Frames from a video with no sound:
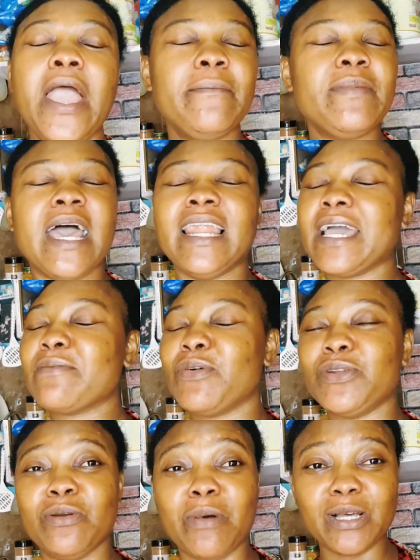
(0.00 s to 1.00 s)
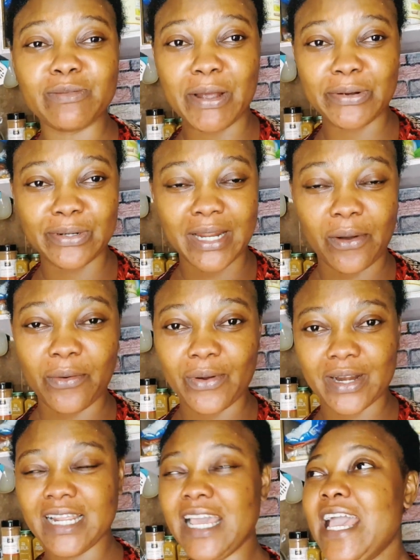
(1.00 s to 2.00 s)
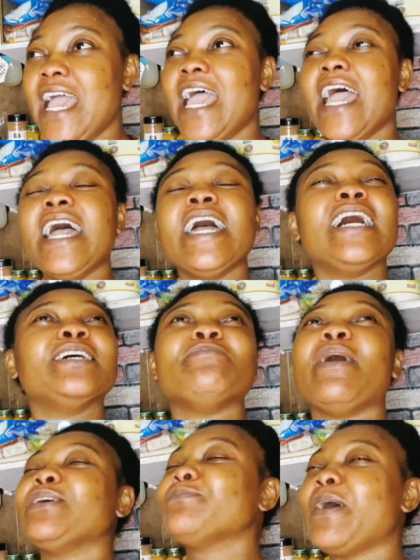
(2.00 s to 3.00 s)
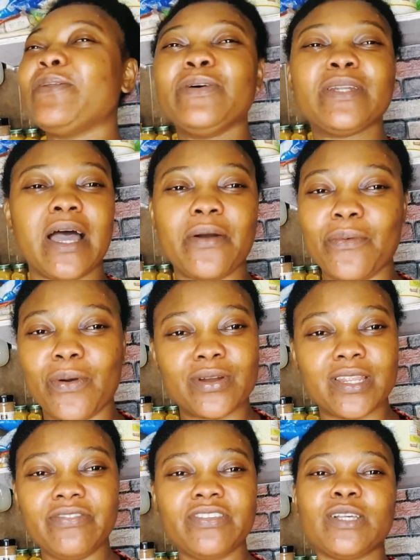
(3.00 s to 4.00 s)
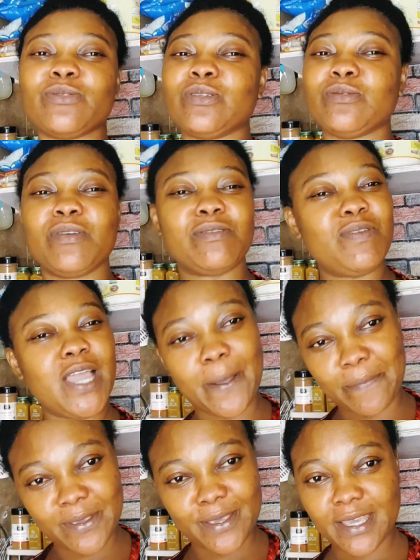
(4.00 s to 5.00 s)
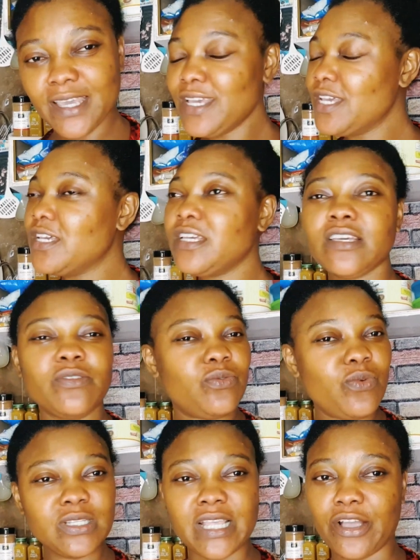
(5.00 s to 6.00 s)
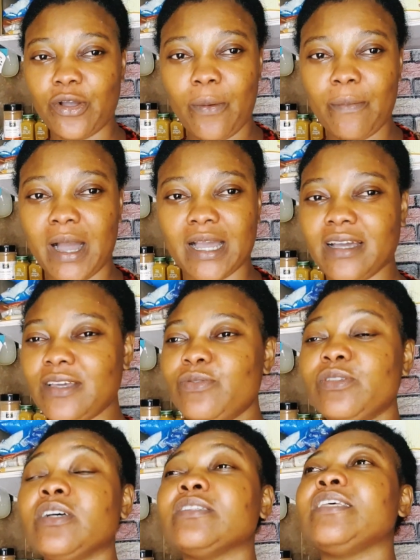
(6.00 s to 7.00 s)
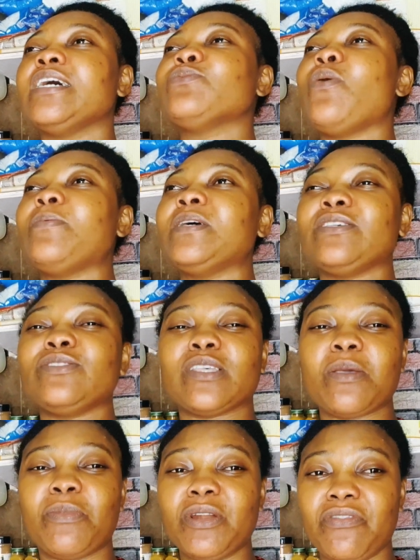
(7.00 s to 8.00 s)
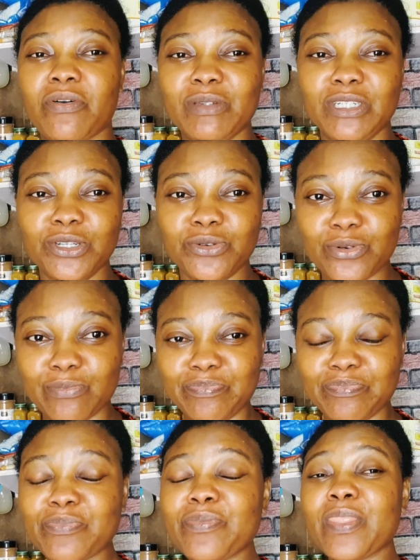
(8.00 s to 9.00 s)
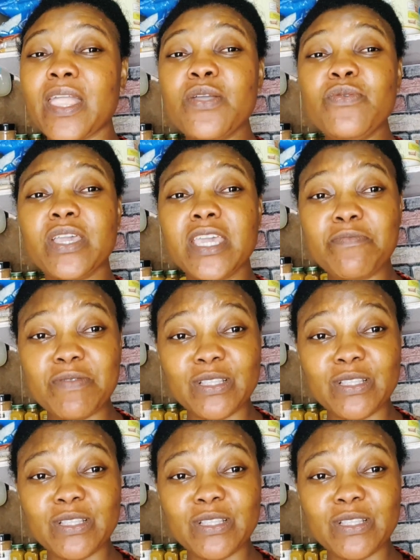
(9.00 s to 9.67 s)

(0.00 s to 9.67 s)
Yeah, I like money. My husband know that one. Eh, my husband know that one. If you just want to make me happy, once I come back, it will just, there is one place to keep money for me in the room. It will keep